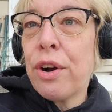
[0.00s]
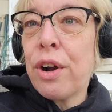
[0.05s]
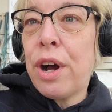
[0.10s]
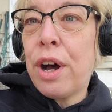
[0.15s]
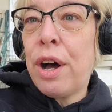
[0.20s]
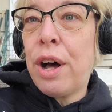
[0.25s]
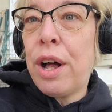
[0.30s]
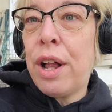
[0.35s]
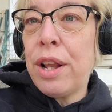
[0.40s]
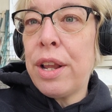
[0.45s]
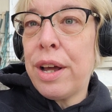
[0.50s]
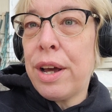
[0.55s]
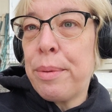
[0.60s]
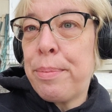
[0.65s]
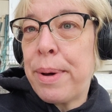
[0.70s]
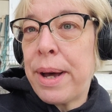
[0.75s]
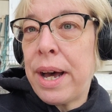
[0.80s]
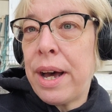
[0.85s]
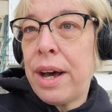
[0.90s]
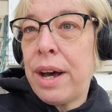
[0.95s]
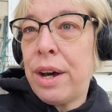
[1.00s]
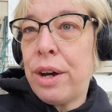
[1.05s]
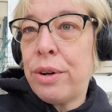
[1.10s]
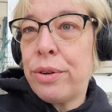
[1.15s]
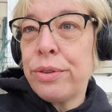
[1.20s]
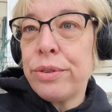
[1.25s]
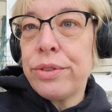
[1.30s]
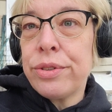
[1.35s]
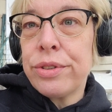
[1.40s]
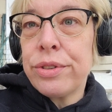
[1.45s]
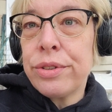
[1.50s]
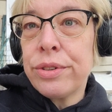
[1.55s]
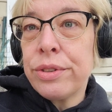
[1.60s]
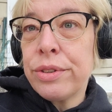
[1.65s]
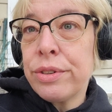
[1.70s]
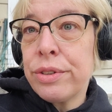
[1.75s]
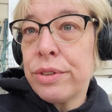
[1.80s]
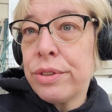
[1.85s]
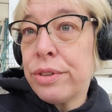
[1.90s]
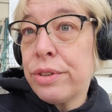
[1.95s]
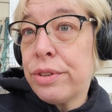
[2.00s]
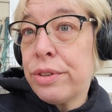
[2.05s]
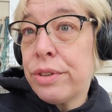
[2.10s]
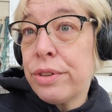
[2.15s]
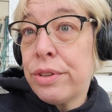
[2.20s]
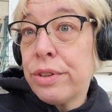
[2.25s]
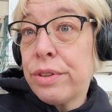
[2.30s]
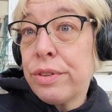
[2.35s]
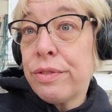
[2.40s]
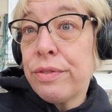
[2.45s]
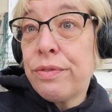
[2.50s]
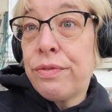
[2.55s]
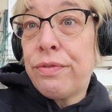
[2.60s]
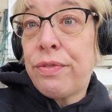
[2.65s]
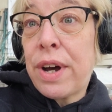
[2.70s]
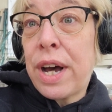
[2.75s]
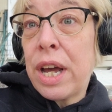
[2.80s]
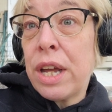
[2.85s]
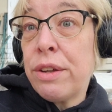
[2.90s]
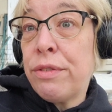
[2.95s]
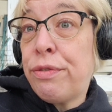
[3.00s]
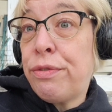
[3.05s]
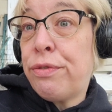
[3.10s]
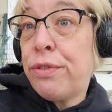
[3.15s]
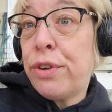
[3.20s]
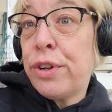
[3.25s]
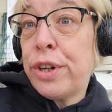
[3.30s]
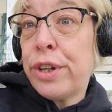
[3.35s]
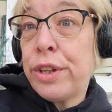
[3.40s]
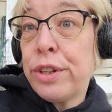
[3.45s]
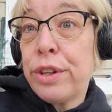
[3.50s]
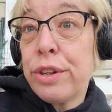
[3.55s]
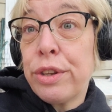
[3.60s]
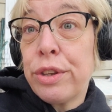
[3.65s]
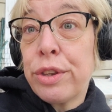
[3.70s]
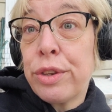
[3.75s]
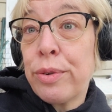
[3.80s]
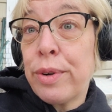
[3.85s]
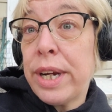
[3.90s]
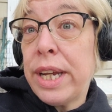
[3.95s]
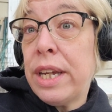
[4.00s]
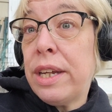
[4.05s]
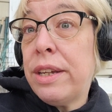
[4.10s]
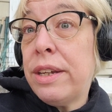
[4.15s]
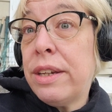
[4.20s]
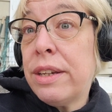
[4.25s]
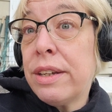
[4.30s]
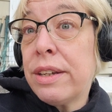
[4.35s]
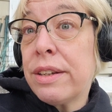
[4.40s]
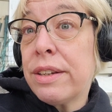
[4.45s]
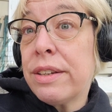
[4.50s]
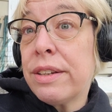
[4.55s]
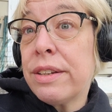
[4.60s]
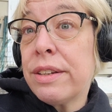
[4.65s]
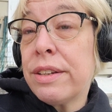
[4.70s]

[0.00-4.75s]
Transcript: They're all about five foot three.